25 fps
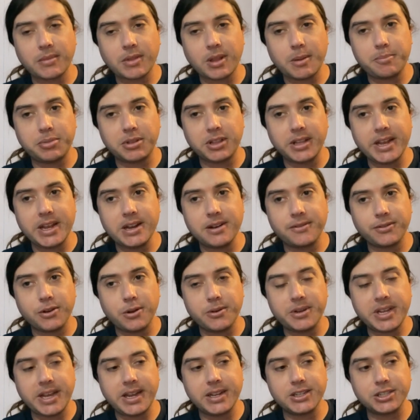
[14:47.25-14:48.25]
plane of
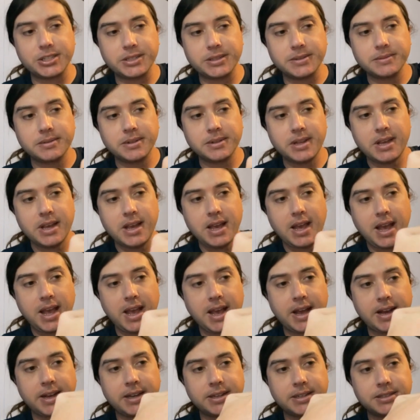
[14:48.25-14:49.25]
rotation
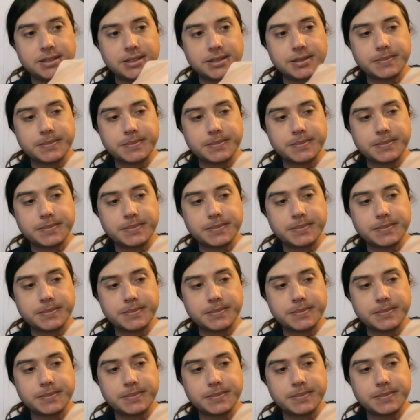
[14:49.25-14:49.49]
and